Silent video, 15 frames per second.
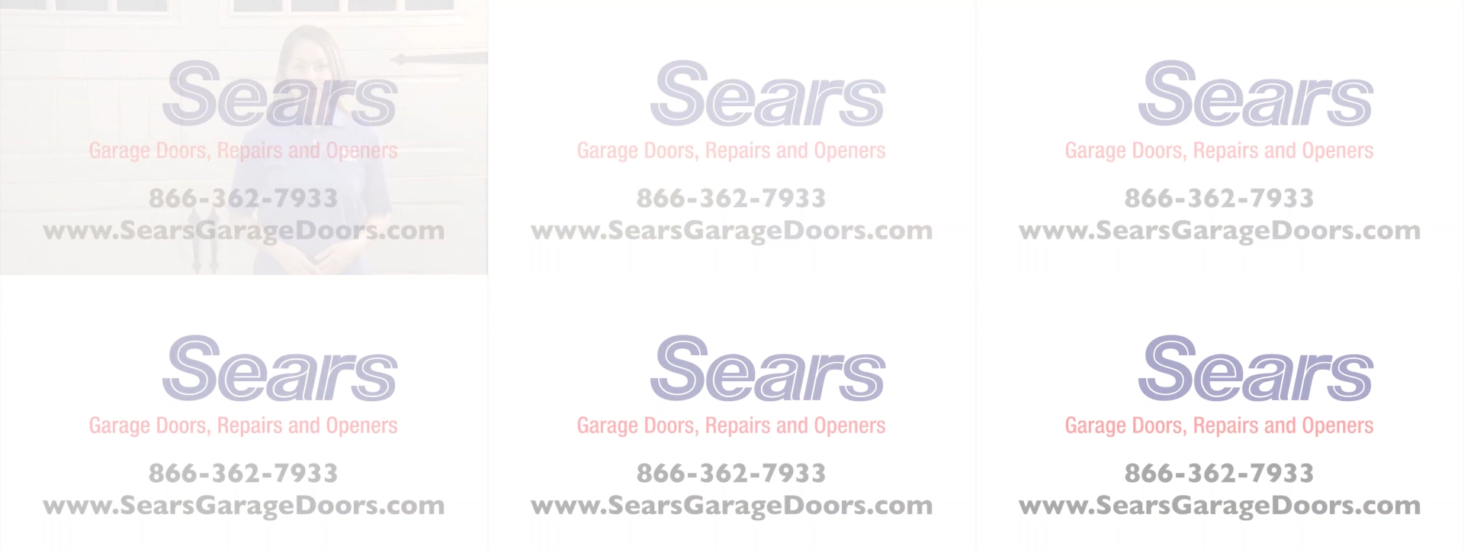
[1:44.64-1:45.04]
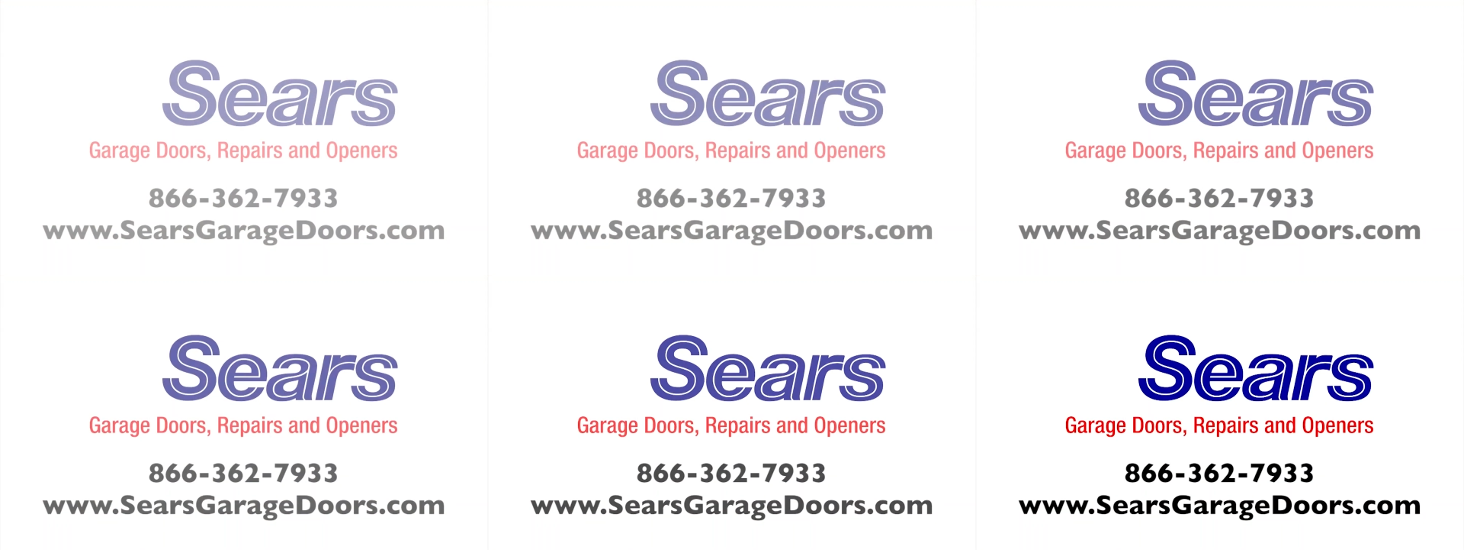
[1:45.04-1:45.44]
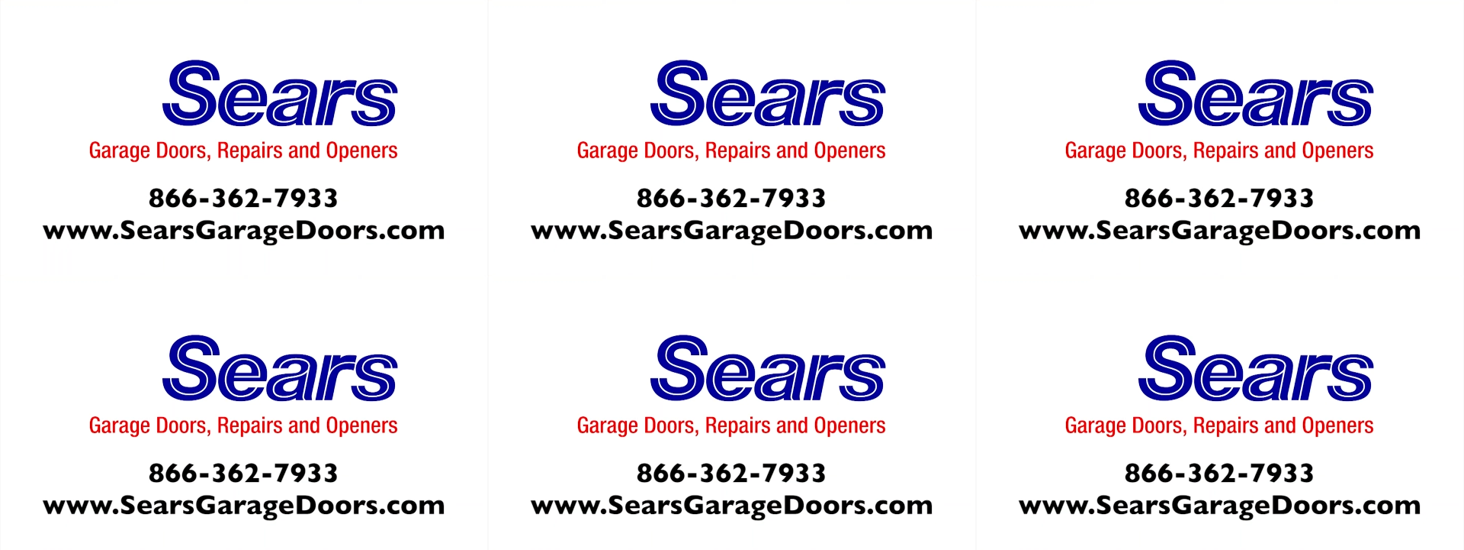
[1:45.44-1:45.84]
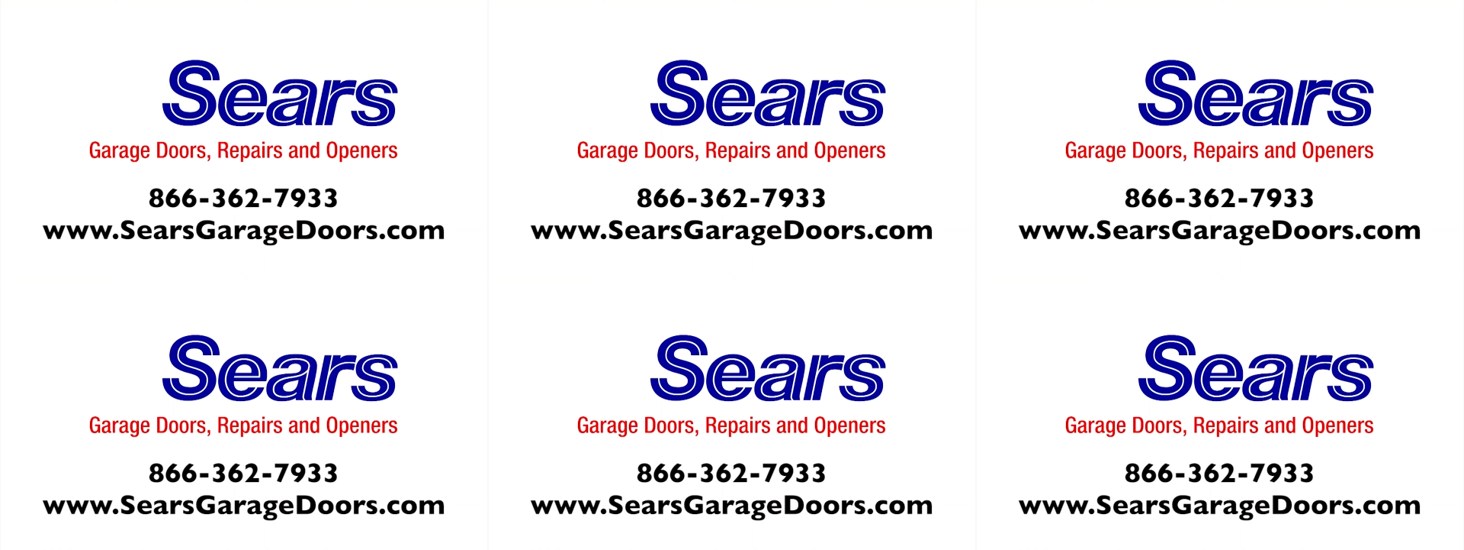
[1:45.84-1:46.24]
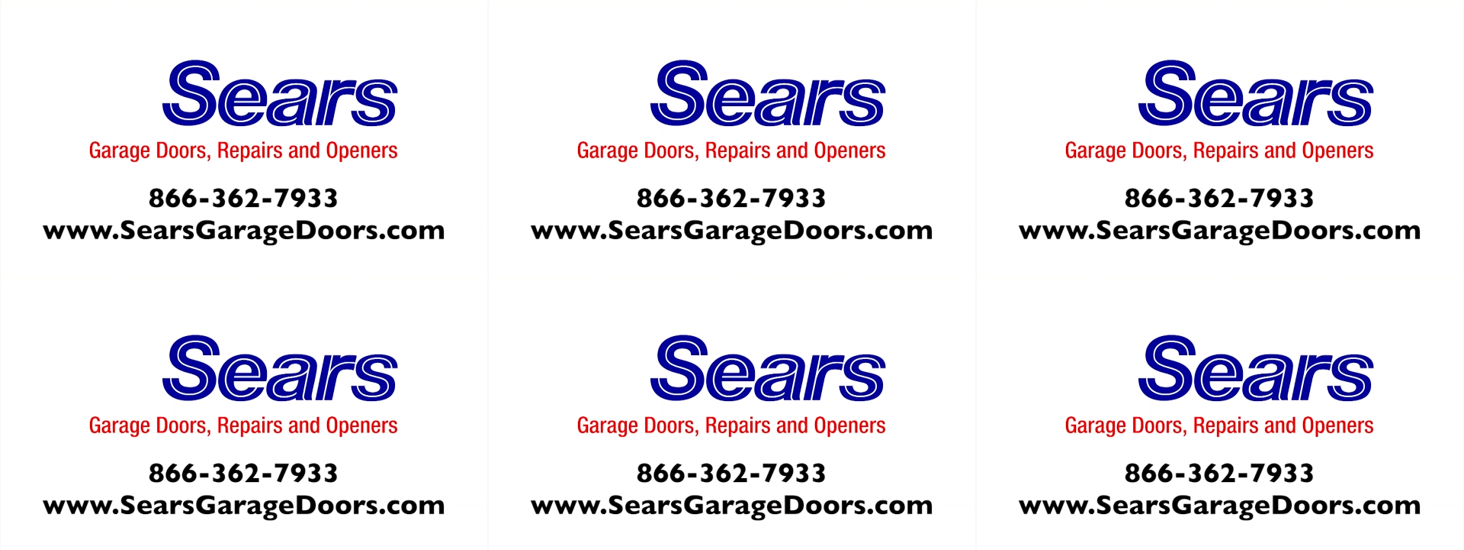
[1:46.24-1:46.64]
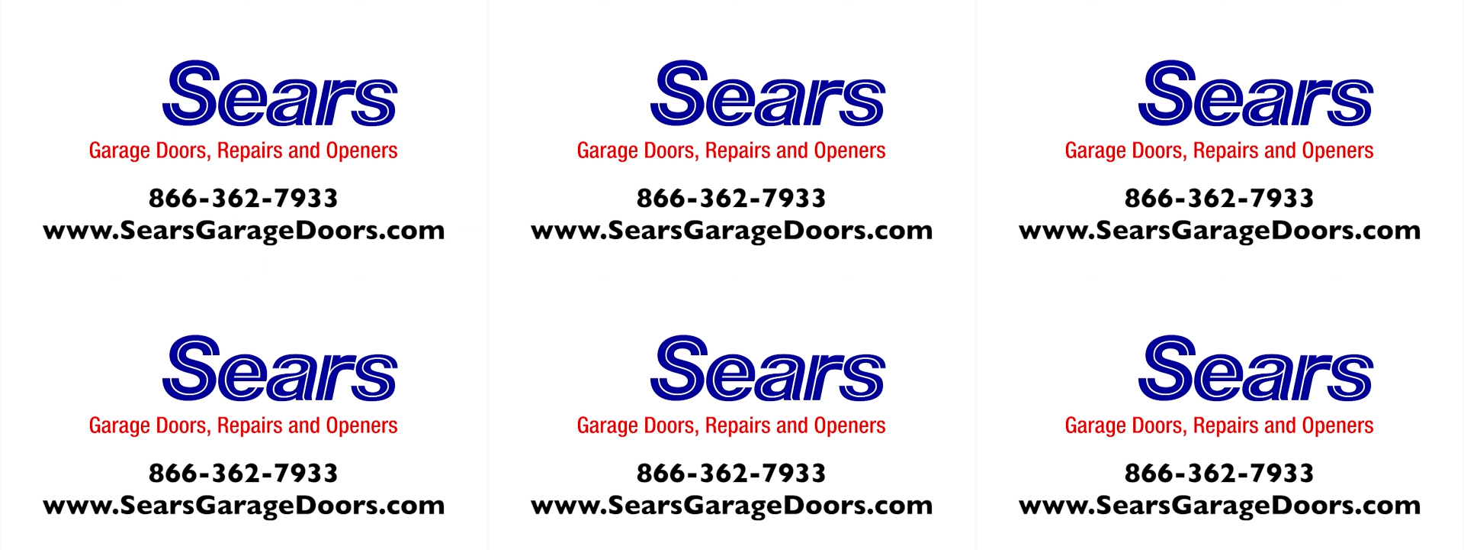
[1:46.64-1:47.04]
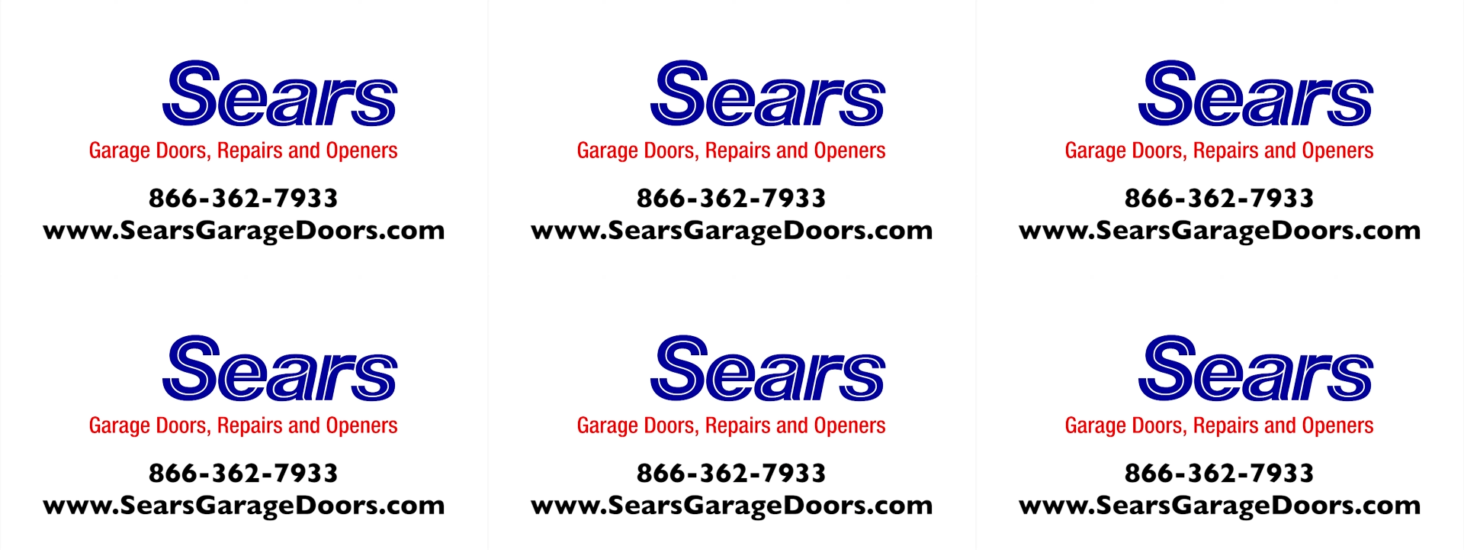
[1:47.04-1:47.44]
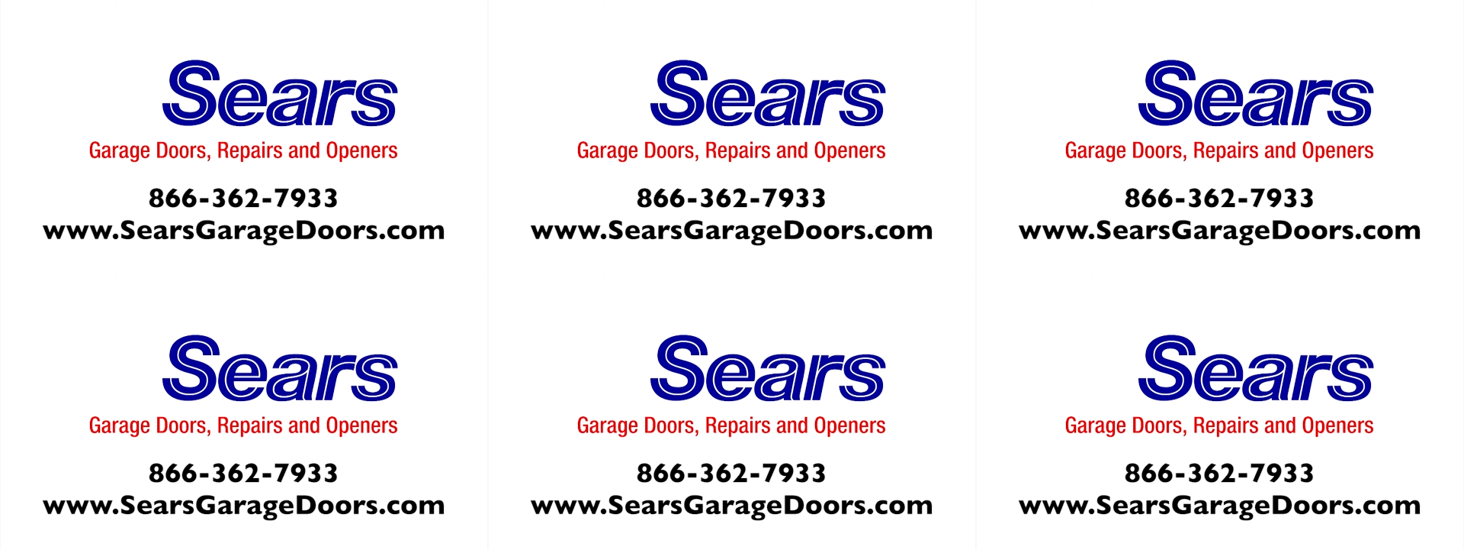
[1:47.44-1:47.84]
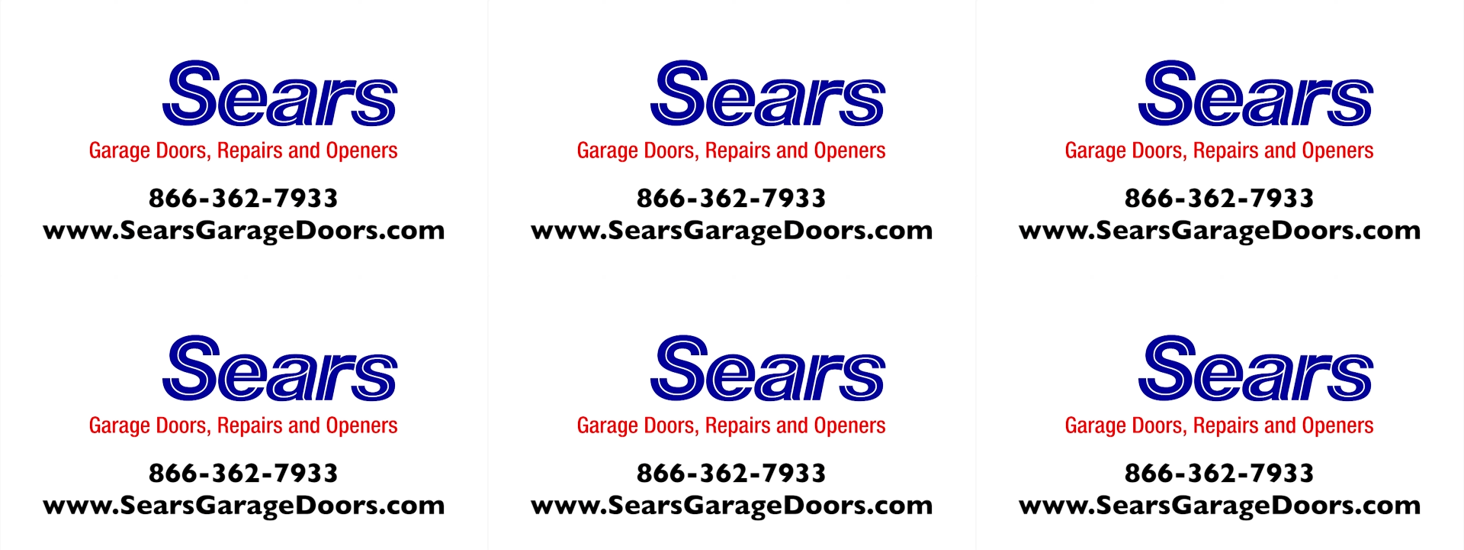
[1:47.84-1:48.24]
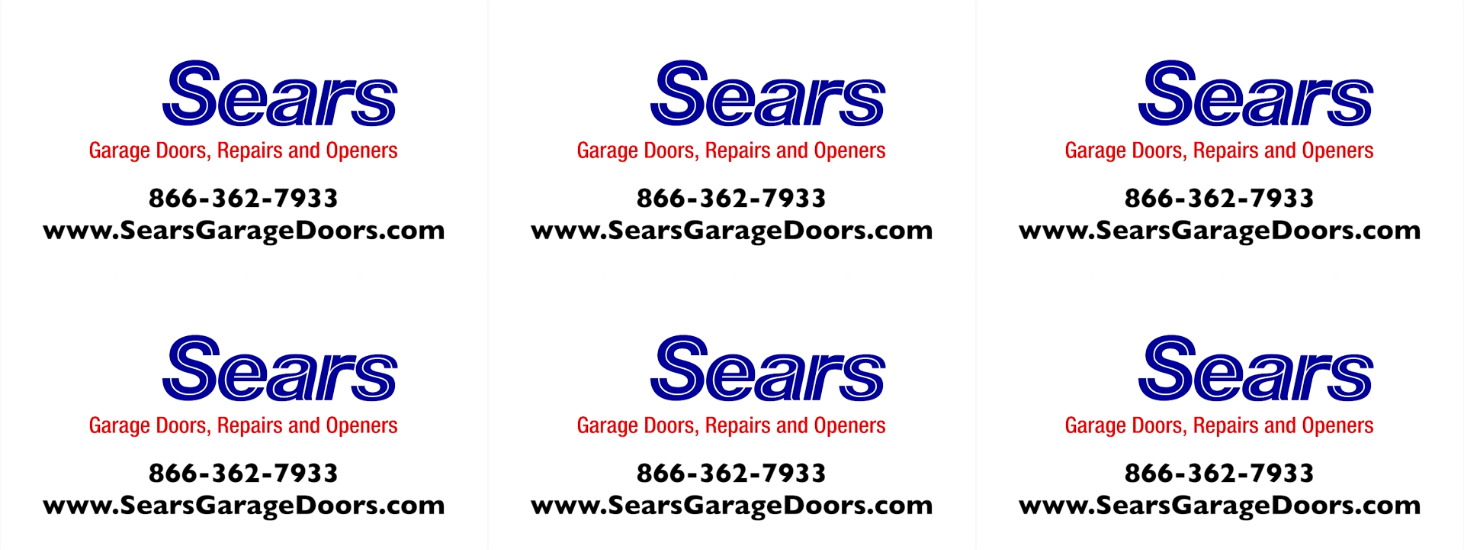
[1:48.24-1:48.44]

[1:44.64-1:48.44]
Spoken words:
No face is visible, so there are no lips to read.